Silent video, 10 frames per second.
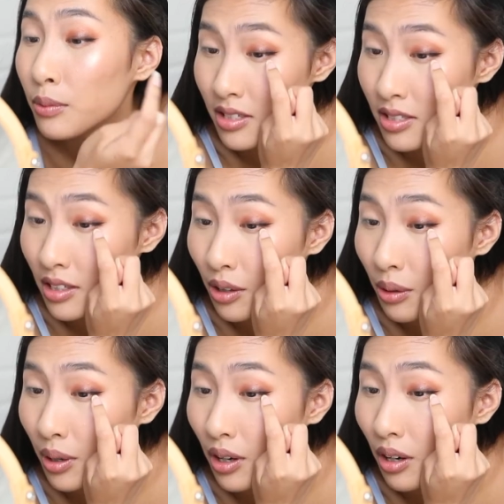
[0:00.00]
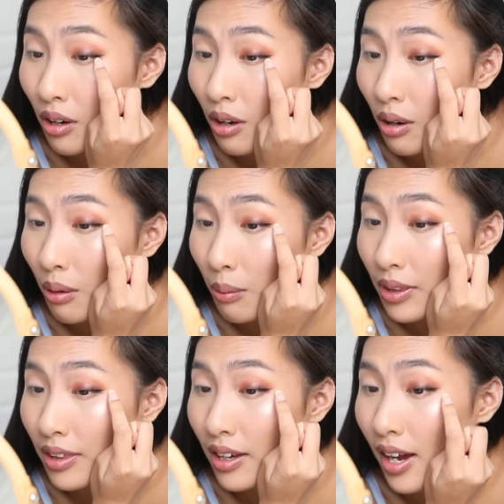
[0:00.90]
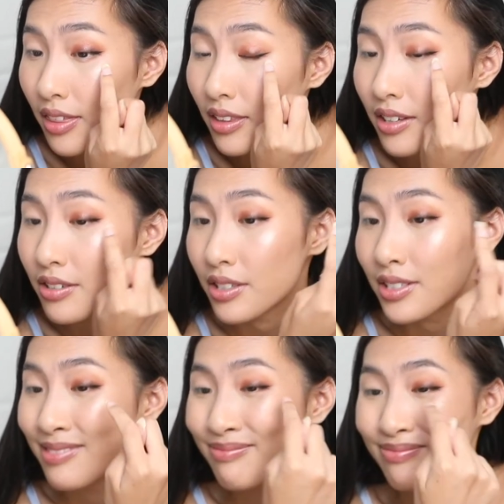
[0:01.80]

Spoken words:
just going along with it, and then just